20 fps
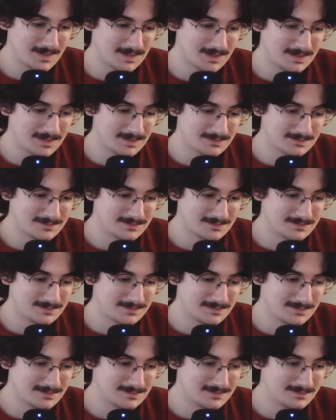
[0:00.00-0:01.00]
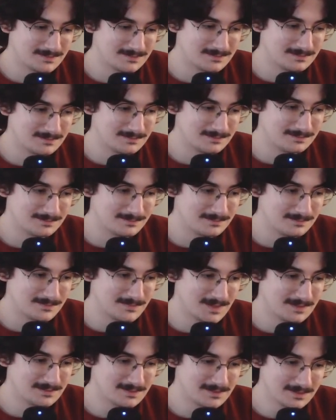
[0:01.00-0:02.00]

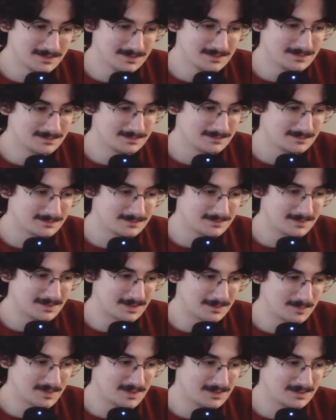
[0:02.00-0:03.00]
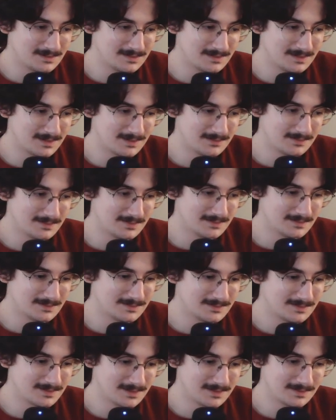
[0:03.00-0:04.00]
It's good. I mean, if you just